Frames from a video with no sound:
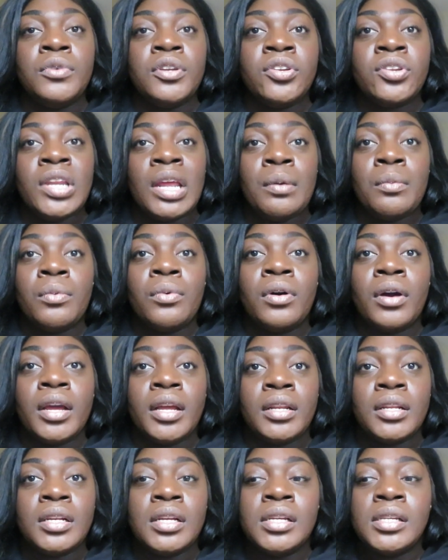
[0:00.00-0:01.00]
step
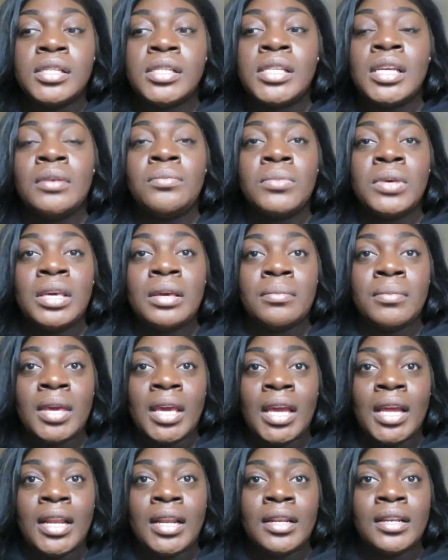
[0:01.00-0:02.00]
1, send me a
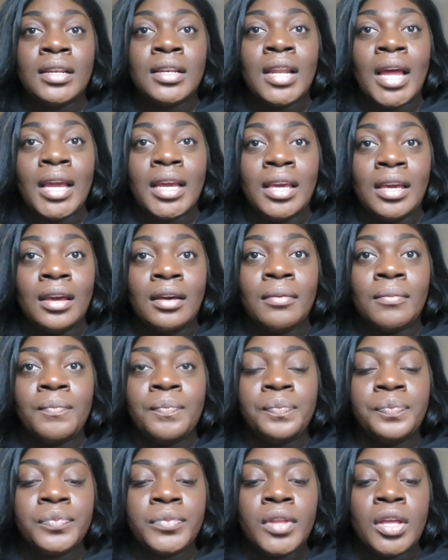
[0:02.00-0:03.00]
man like
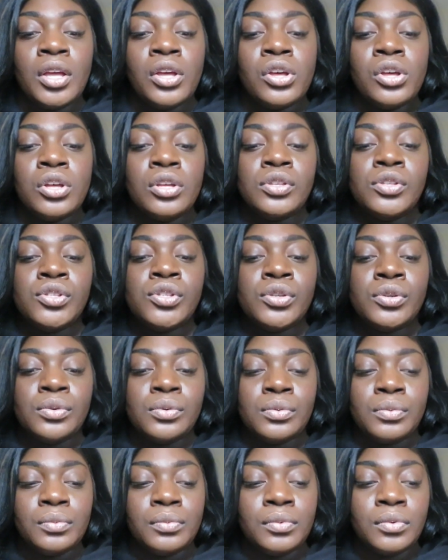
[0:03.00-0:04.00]
him. 2,